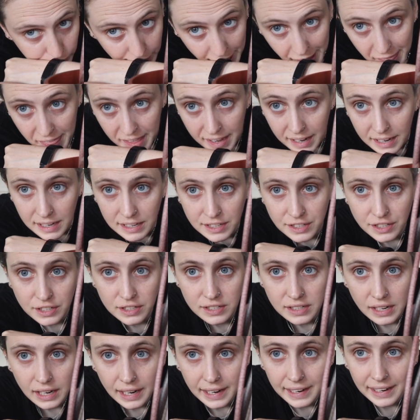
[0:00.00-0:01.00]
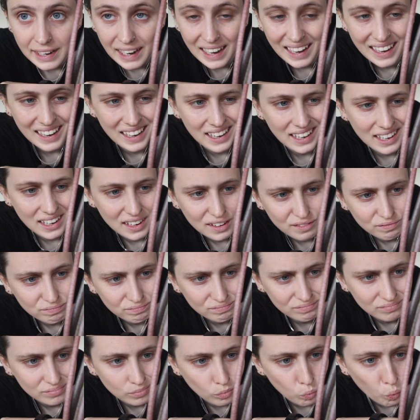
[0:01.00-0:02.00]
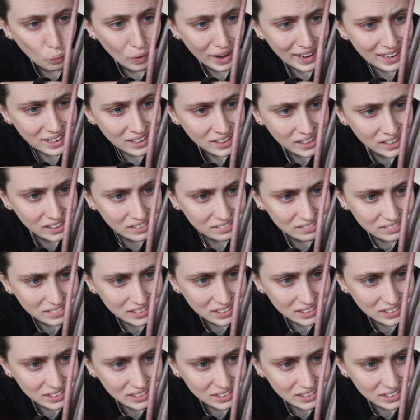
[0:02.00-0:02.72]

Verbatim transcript: I think it's just like a wick.